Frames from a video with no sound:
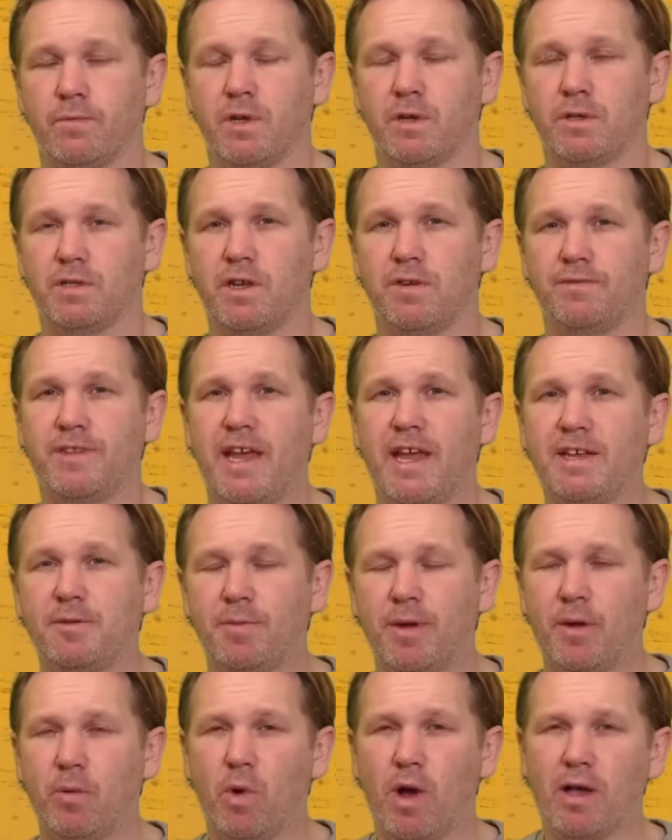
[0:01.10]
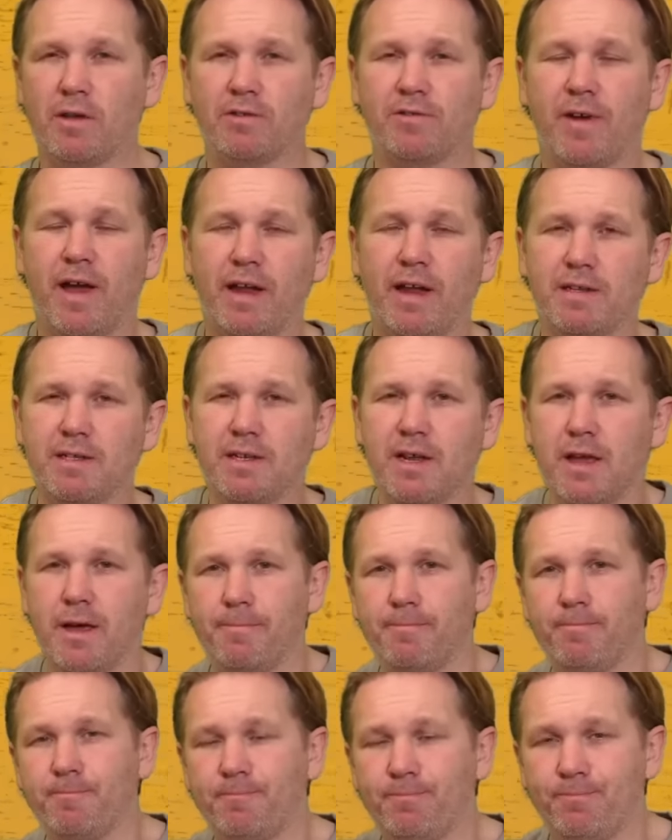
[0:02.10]
Tough day to be a Wales fan, isn't
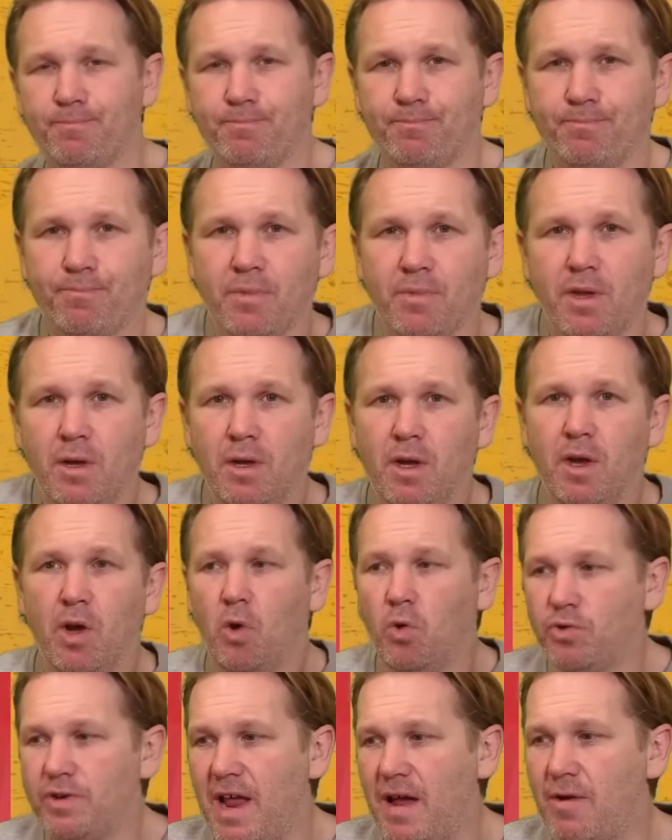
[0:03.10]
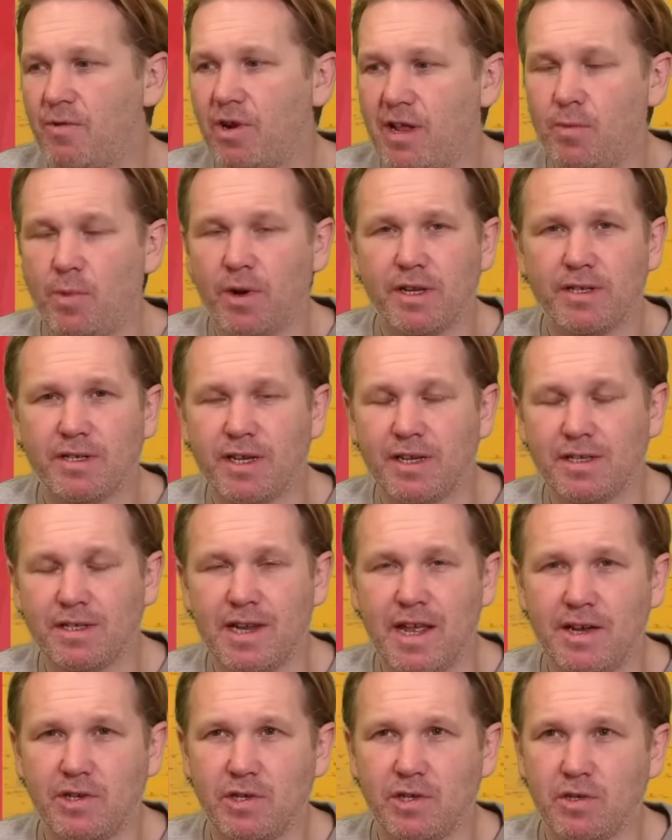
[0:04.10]
it? Ordinarily, when a Six
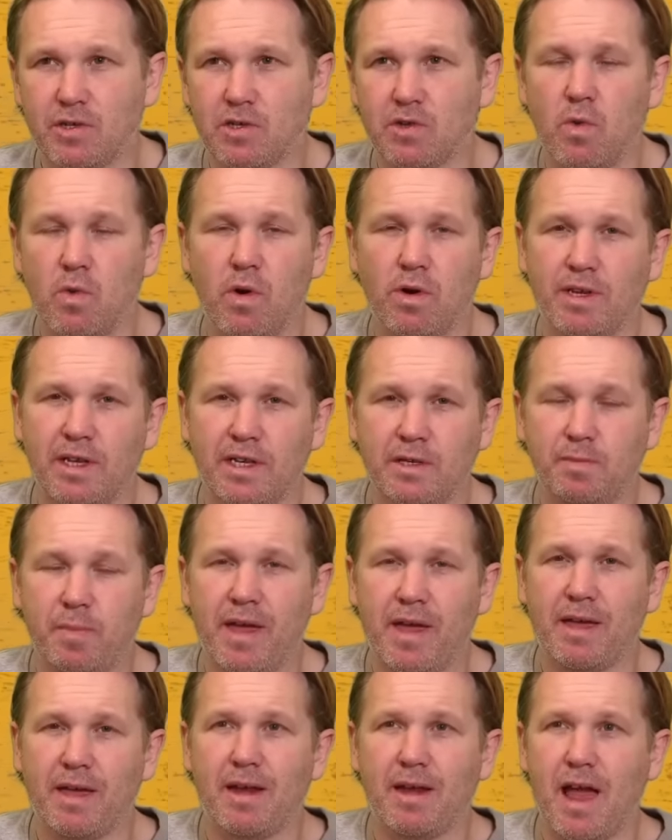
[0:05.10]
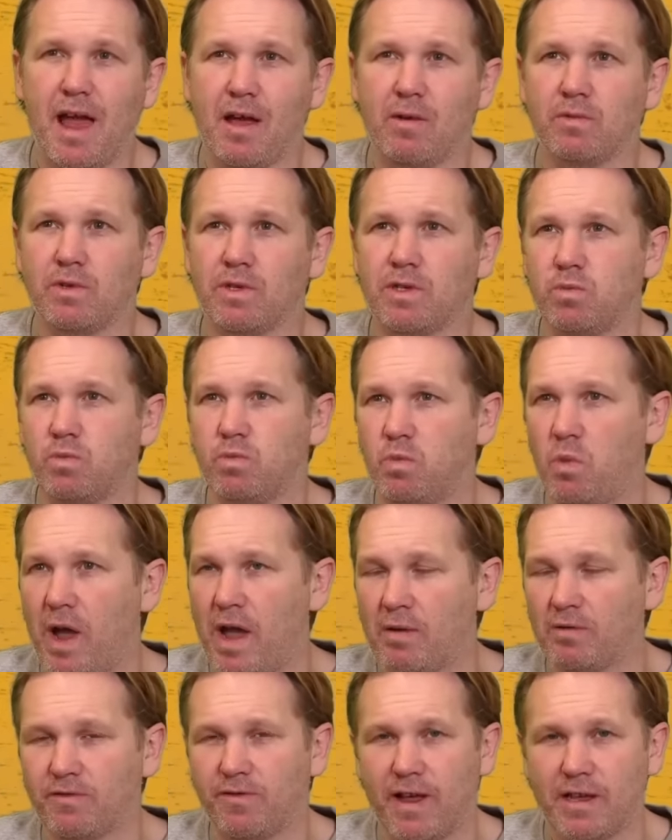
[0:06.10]
Nations squad is being announced,
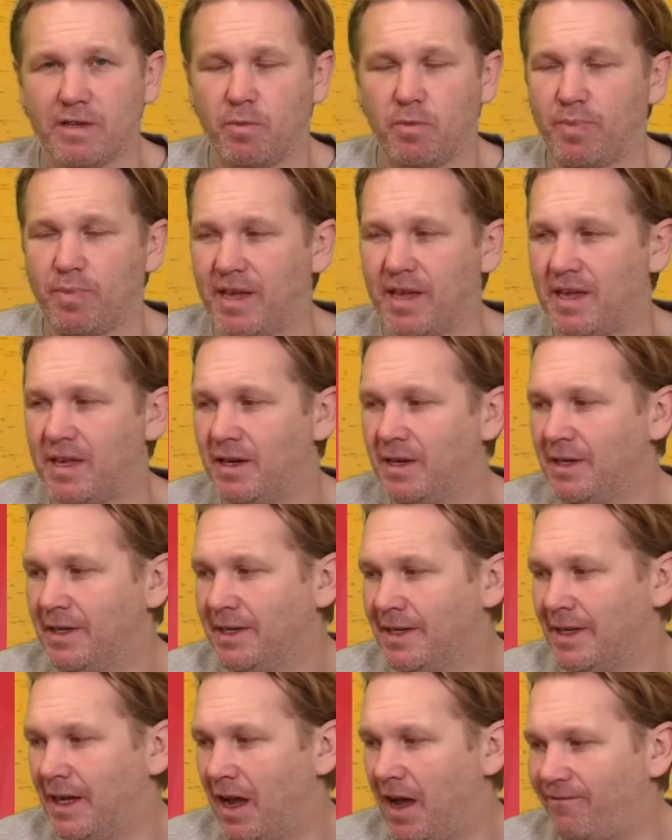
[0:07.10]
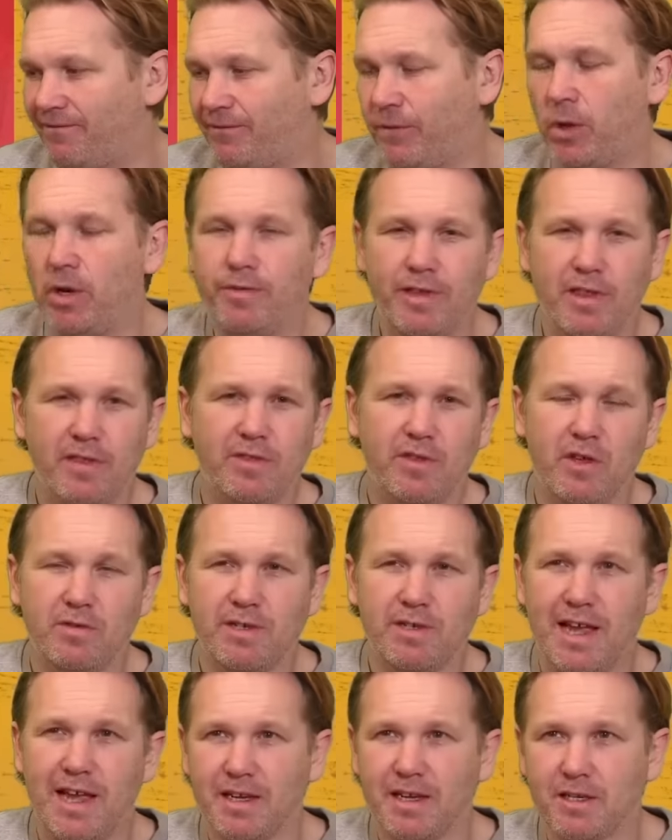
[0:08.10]
Wales fans would be uh, full of
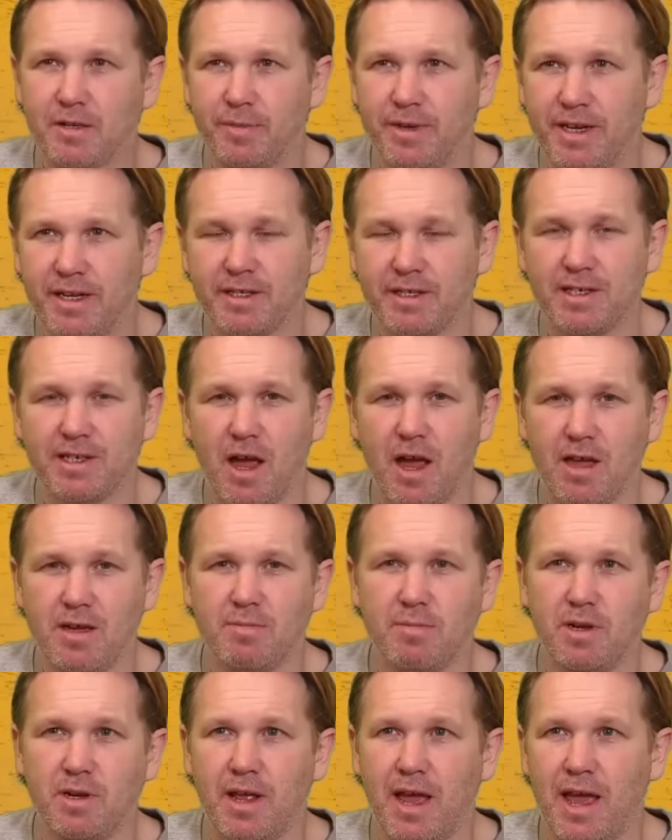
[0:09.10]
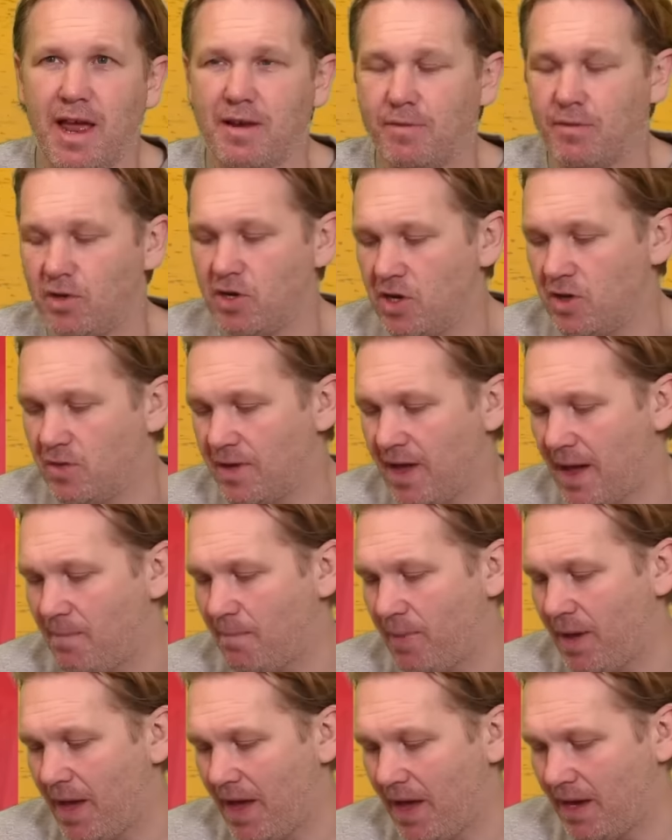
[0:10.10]
enthusiasm and excitement ahead of a new
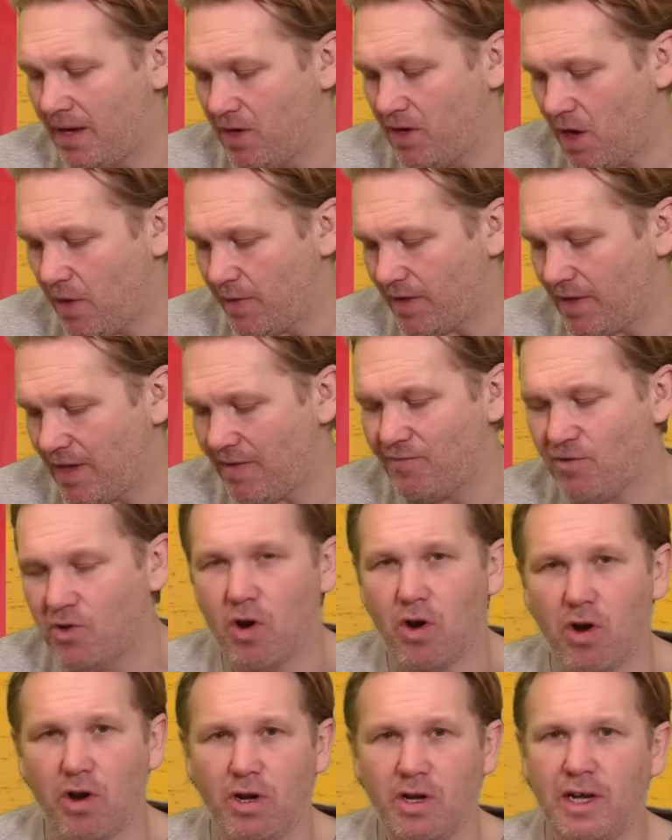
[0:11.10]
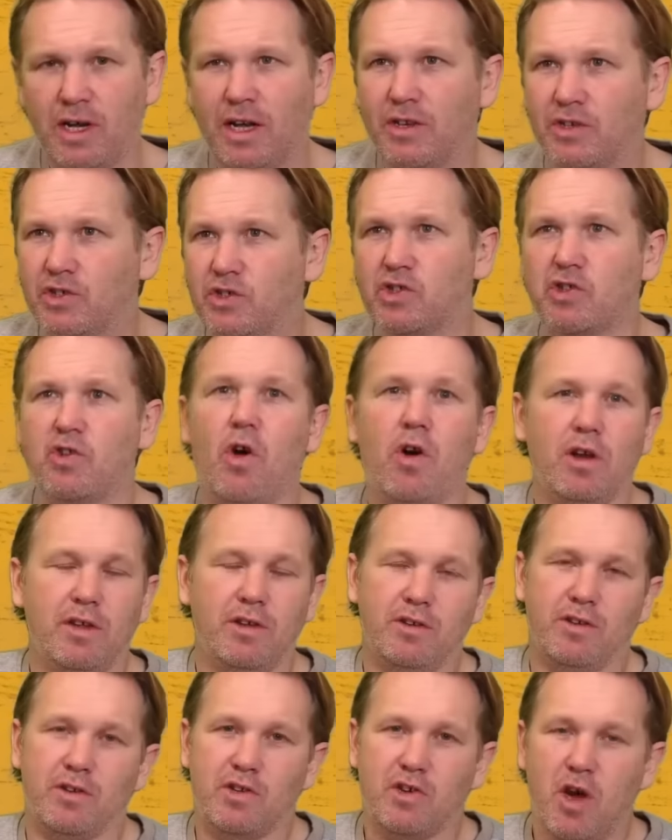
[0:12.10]
campaign, knowing they've got
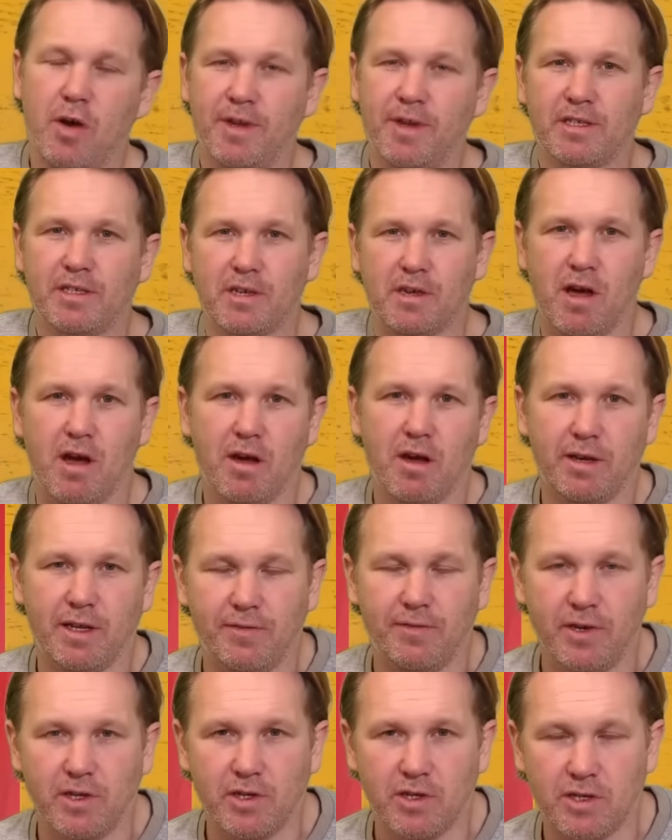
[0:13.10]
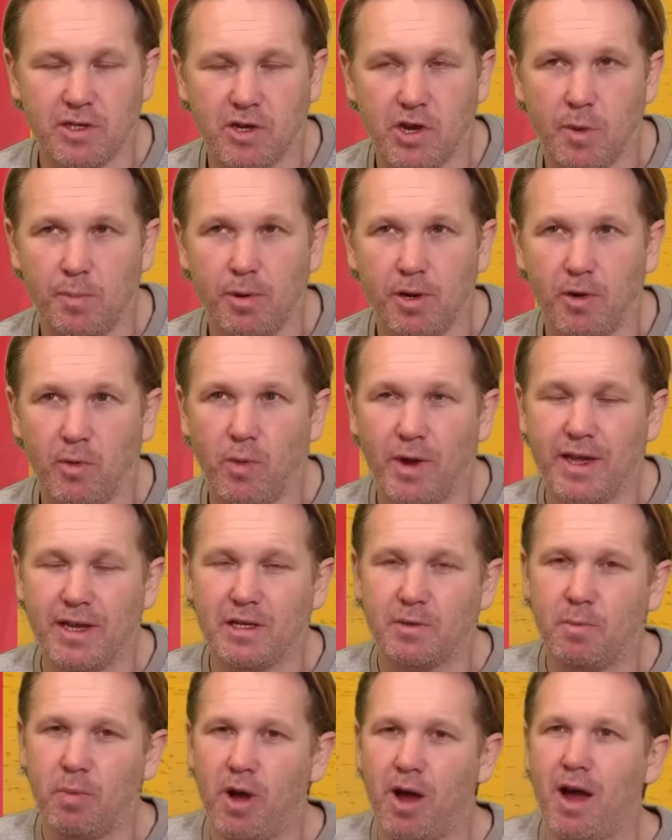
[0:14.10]
Scotland coming to Cardiff in just a couple of
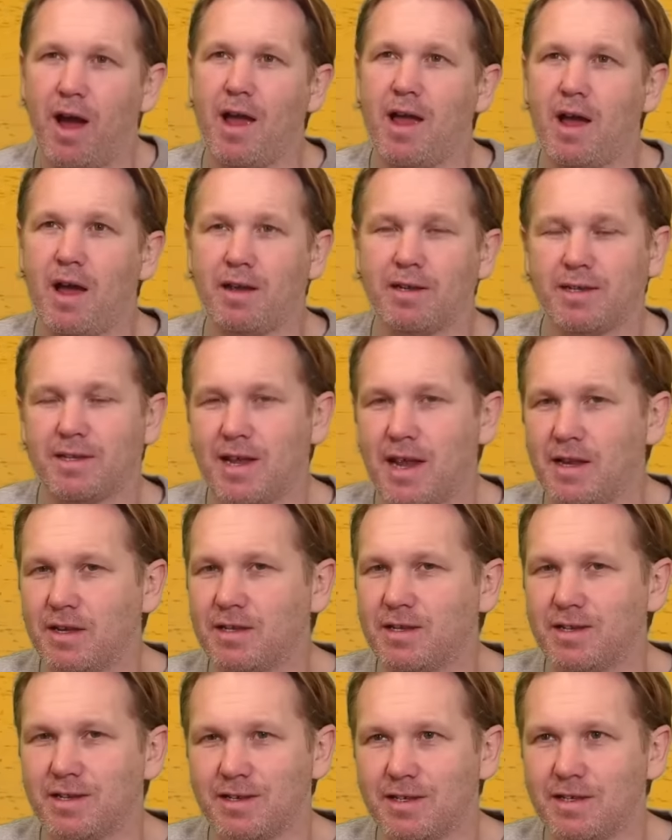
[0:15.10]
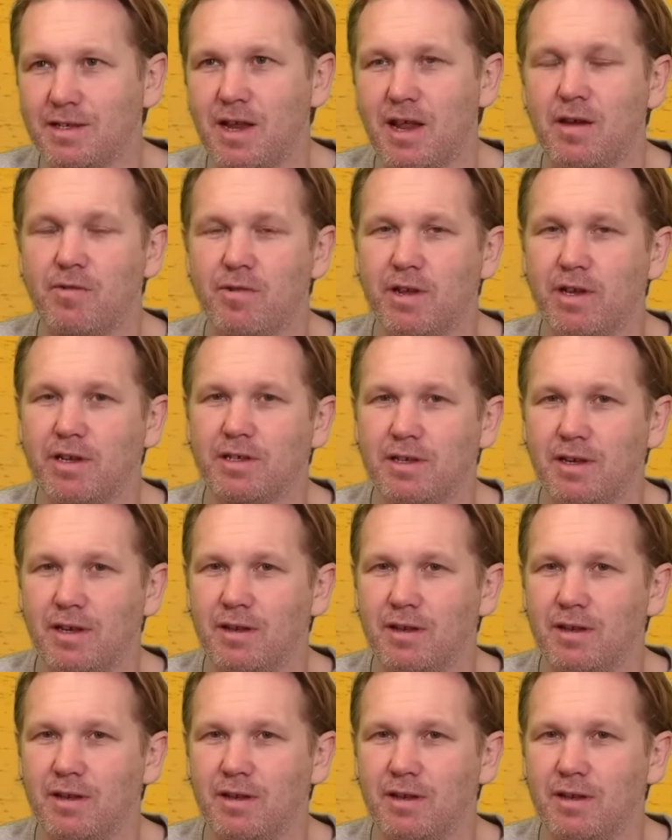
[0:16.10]
weeks. But I, I sense serious